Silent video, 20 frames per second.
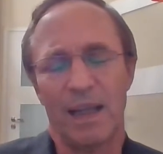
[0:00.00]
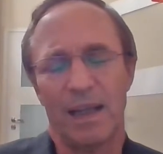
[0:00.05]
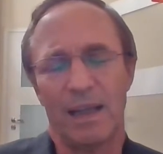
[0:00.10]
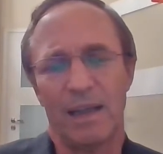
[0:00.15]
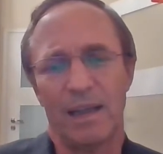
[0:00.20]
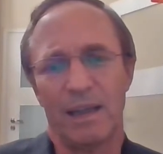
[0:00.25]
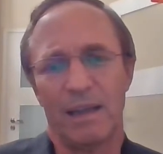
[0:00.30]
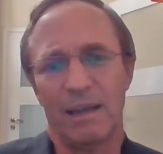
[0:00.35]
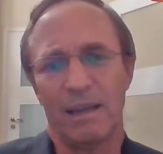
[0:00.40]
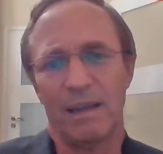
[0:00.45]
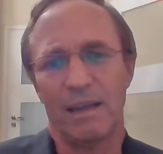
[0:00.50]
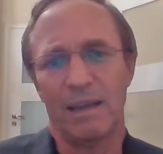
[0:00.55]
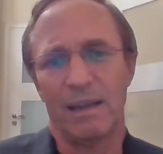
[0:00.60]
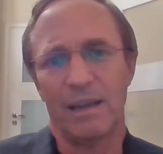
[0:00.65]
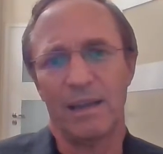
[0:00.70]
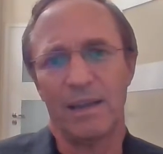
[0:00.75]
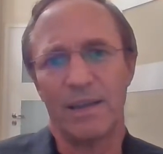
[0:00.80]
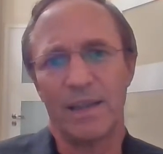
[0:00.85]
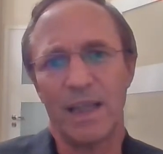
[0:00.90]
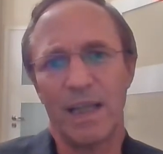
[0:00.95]

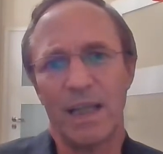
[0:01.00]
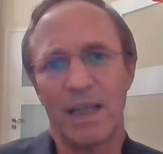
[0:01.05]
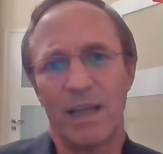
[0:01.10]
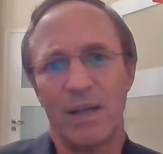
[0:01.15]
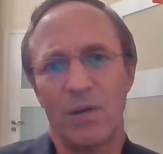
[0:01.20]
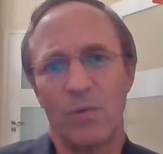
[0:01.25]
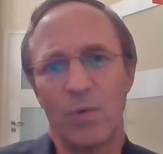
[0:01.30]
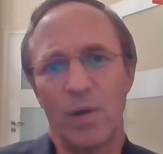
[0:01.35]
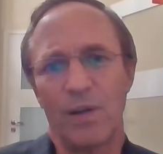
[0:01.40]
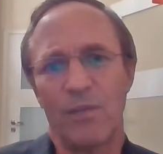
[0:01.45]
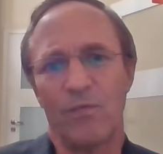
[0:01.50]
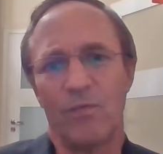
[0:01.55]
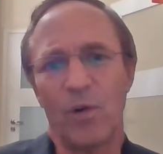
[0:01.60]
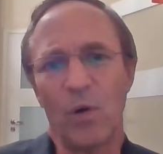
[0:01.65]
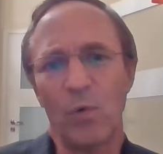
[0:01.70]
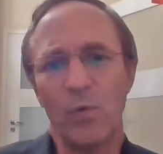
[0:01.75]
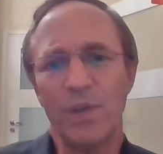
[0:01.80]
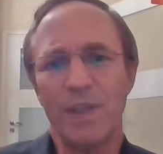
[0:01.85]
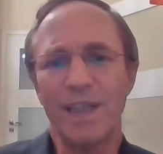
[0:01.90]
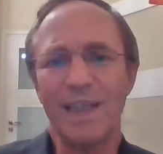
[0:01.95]
they were
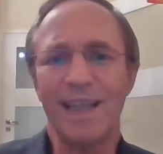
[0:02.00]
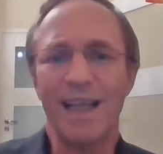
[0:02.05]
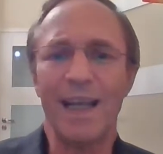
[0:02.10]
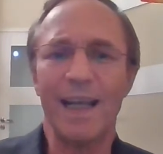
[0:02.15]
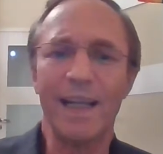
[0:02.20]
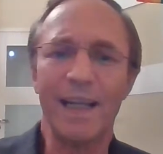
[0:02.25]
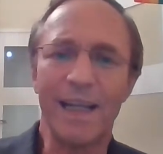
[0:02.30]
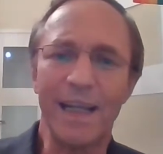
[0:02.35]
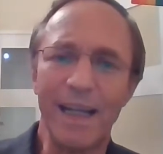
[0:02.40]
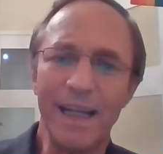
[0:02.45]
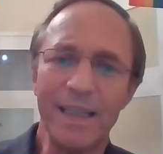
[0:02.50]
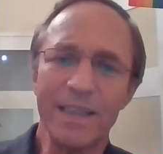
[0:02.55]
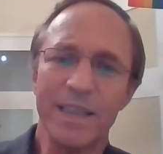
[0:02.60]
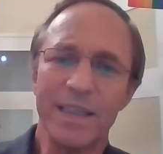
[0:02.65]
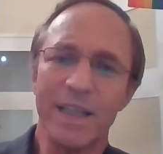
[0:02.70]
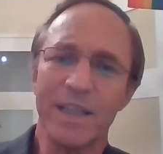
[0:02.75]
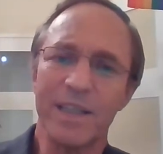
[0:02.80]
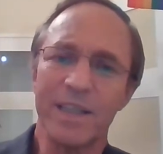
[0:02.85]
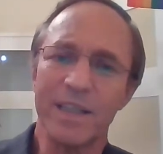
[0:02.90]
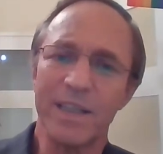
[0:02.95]
voting against
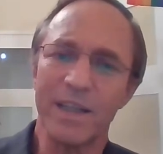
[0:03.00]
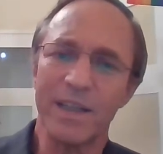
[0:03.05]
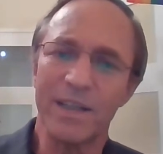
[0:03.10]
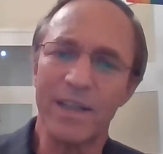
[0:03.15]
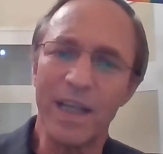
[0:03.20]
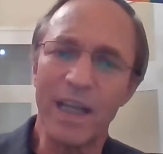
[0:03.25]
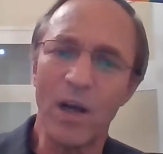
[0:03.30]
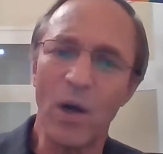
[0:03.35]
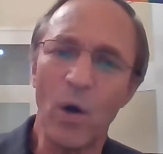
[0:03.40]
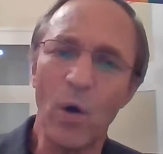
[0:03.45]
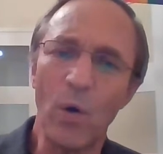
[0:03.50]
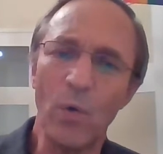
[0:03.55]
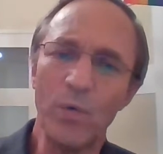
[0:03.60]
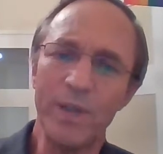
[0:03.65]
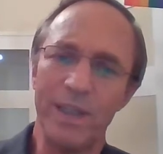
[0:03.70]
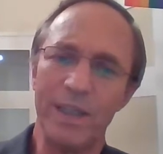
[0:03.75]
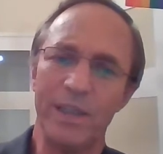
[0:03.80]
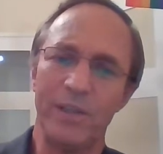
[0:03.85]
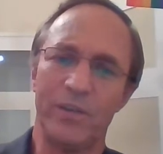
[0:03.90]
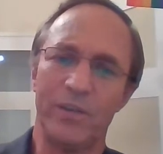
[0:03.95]
their
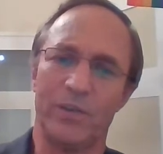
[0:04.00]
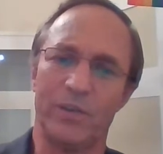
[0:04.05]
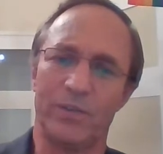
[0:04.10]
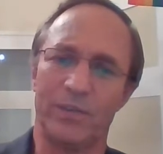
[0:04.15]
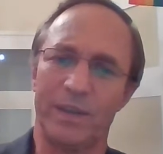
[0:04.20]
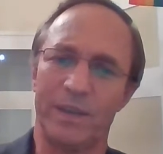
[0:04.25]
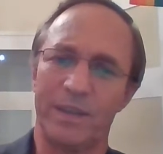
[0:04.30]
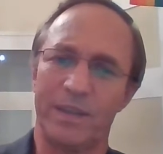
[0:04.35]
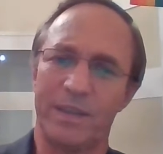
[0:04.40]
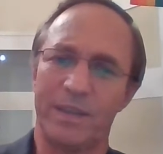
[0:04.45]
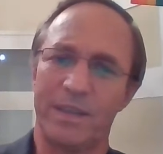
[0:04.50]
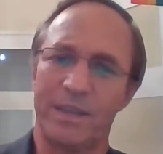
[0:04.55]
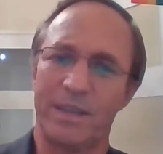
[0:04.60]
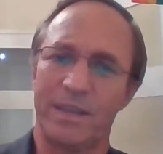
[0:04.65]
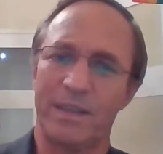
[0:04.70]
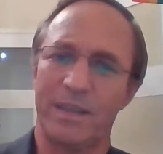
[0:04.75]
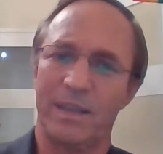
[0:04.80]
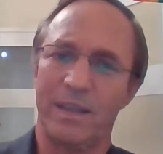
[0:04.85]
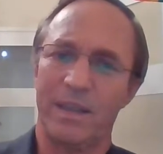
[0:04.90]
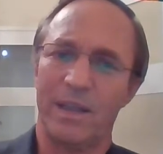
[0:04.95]
own interest.
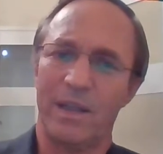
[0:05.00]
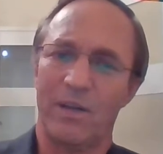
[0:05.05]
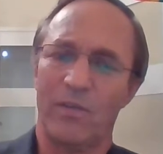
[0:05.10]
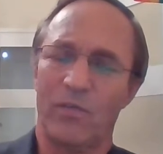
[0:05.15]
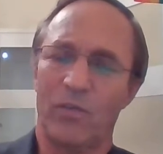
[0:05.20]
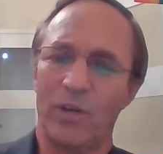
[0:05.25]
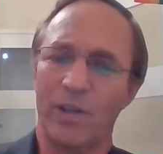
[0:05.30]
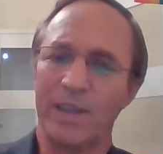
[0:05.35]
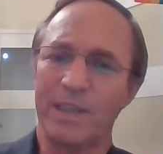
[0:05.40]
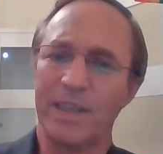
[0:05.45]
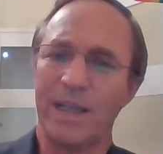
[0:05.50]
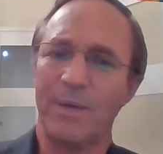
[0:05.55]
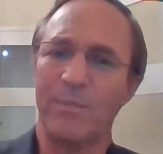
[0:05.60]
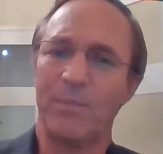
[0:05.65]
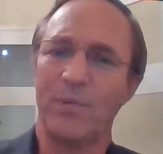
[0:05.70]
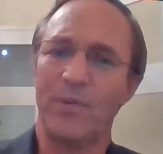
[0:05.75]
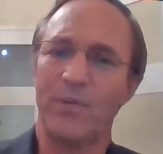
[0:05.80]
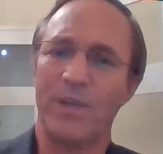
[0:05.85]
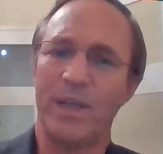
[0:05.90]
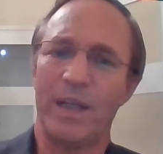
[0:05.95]
For
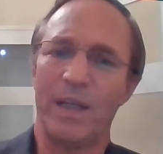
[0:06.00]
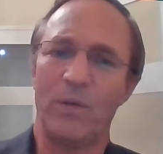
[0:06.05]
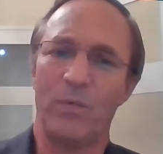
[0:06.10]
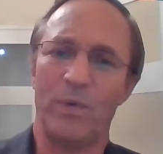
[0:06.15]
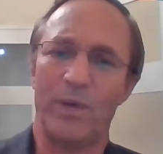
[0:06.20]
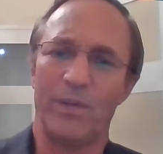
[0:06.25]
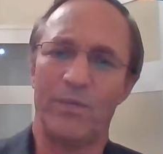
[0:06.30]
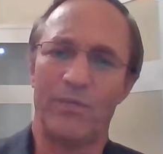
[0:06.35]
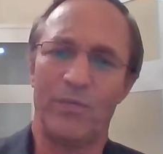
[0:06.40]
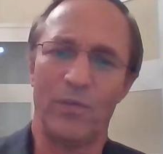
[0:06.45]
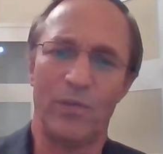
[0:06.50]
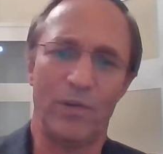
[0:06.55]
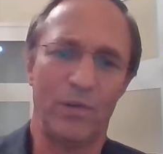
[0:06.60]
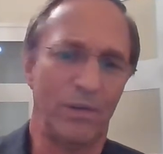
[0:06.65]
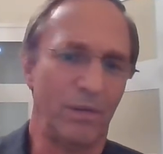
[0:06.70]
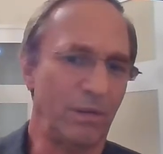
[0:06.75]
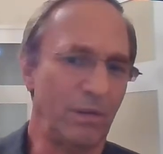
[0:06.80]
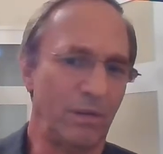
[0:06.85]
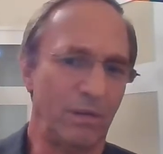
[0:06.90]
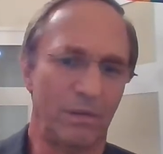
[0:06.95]
example, they were
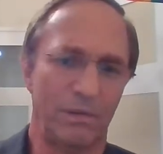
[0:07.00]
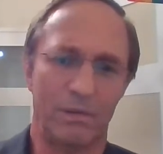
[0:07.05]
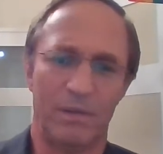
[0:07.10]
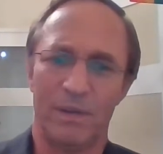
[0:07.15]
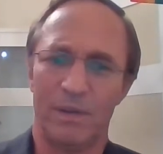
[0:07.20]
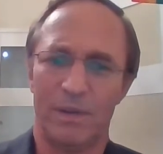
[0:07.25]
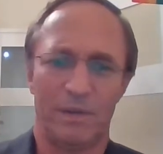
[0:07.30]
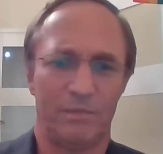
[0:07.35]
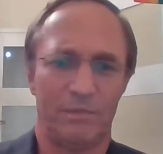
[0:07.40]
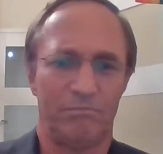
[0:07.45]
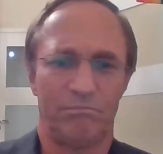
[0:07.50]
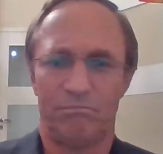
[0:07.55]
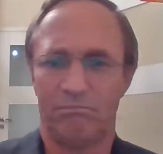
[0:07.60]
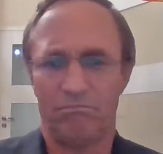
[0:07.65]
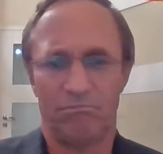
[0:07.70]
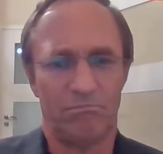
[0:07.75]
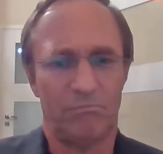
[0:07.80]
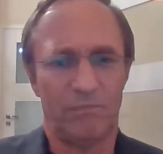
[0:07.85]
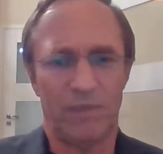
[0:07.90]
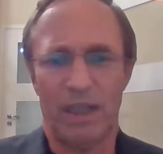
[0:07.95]
for,
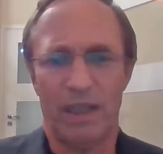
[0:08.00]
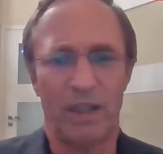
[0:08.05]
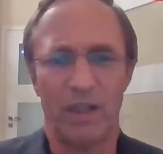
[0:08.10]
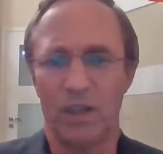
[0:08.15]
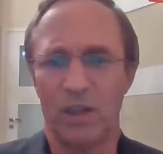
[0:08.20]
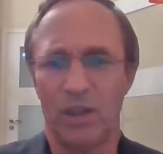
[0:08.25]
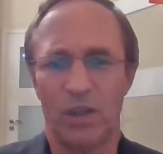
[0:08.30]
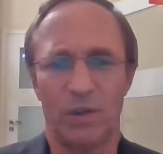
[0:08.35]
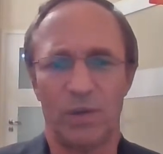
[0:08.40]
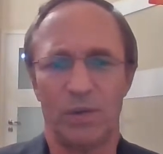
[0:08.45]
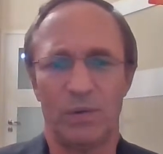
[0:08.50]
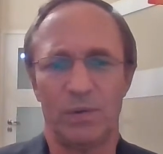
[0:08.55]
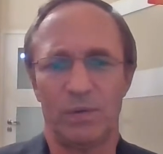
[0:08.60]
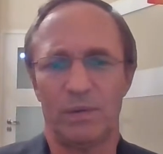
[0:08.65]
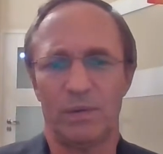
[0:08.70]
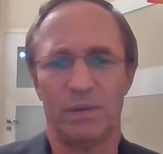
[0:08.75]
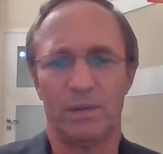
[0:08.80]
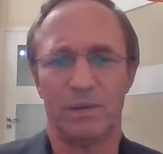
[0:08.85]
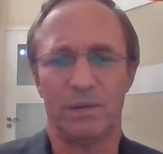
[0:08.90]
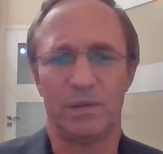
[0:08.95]
I don't know,
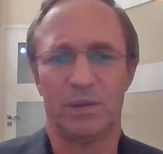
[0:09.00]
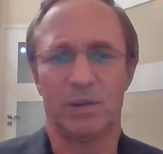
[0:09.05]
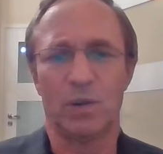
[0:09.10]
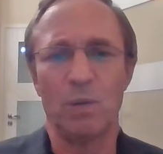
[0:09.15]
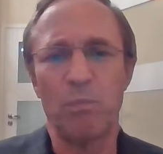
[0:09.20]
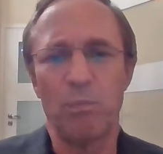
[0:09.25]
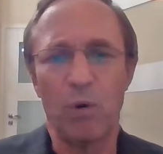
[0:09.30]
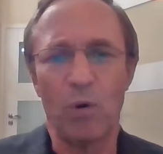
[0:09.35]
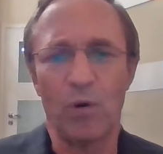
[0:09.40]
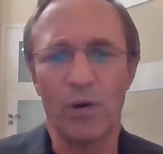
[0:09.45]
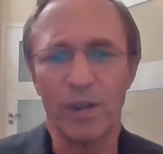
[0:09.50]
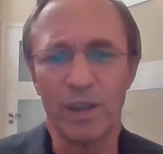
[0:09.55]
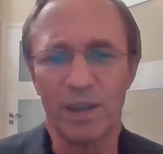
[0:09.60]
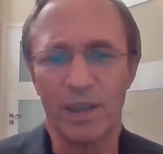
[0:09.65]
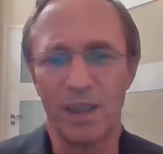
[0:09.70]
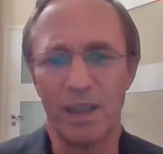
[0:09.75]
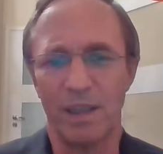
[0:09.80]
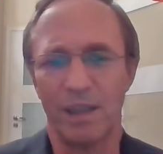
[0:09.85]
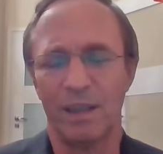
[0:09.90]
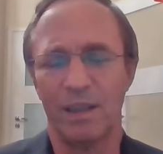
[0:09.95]

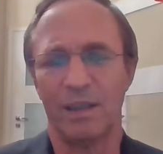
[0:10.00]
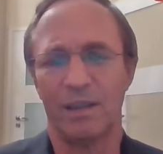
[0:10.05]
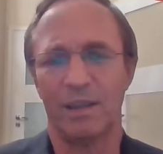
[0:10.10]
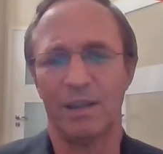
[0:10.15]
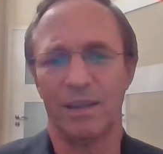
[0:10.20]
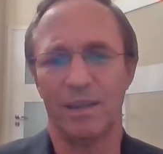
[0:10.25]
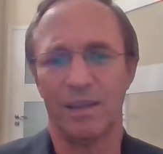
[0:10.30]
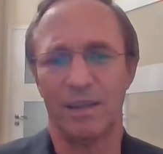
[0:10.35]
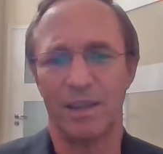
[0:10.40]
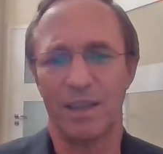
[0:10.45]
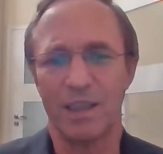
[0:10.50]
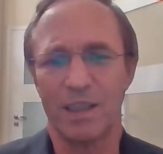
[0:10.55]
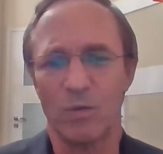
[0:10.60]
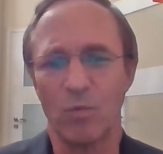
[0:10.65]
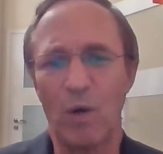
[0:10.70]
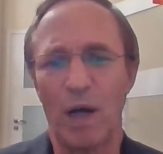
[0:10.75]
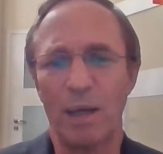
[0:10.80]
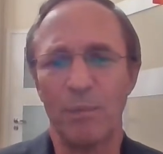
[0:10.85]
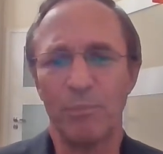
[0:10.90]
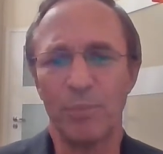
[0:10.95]
supporting this
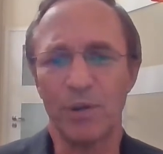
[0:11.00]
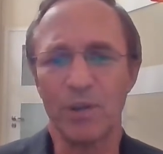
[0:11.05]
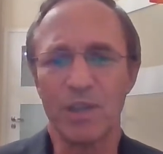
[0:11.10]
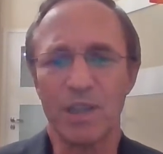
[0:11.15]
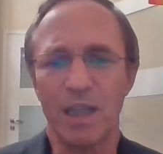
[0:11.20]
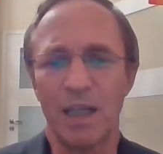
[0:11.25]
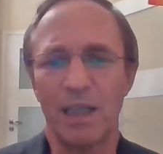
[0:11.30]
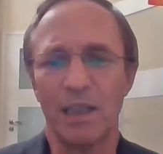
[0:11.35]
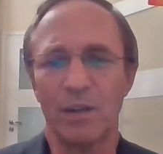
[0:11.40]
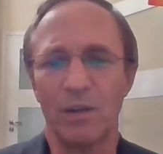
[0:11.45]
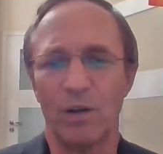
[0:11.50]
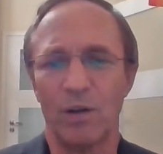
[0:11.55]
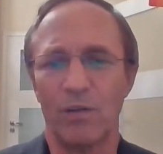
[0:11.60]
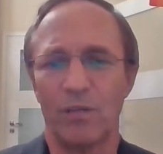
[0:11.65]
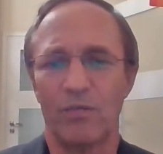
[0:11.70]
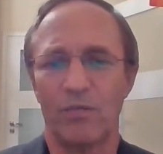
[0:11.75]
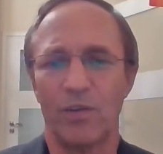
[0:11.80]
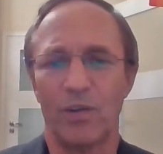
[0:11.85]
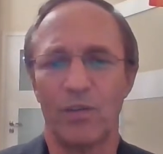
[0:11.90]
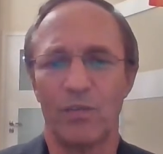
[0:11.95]
1%
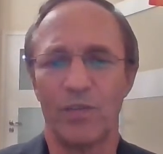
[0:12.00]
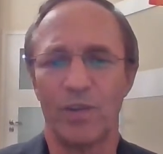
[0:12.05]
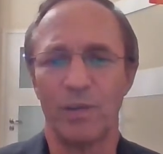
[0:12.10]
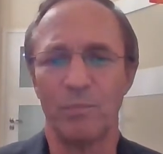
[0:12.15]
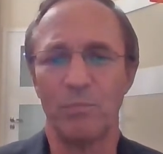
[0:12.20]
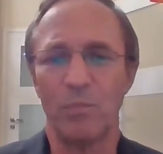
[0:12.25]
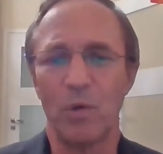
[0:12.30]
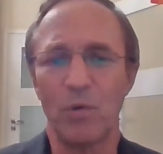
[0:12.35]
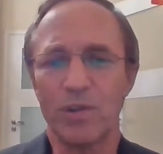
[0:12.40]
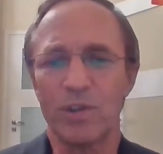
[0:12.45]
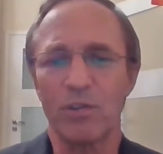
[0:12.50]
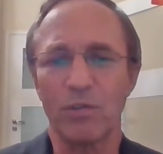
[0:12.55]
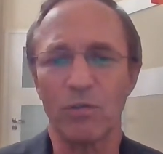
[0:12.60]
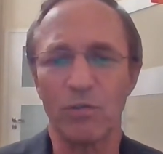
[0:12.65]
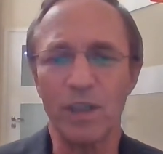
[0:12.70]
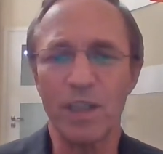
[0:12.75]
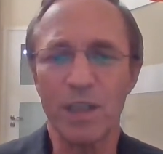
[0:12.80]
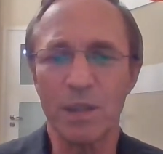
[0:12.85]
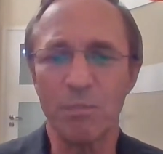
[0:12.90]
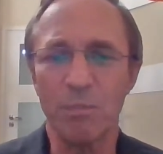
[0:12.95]
of the most
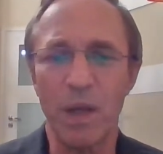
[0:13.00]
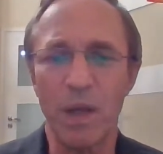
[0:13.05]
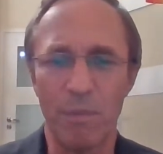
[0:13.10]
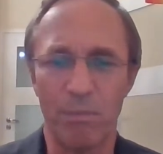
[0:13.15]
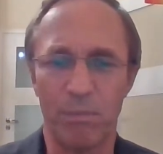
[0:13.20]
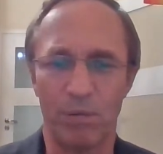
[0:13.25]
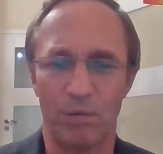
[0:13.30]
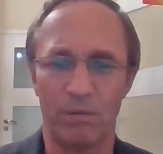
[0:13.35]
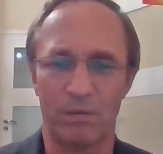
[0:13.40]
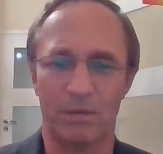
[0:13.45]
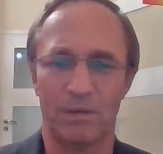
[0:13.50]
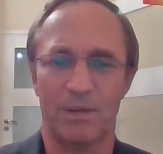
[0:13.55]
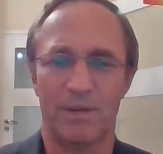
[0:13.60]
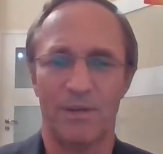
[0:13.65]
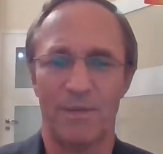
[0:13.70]
rich people.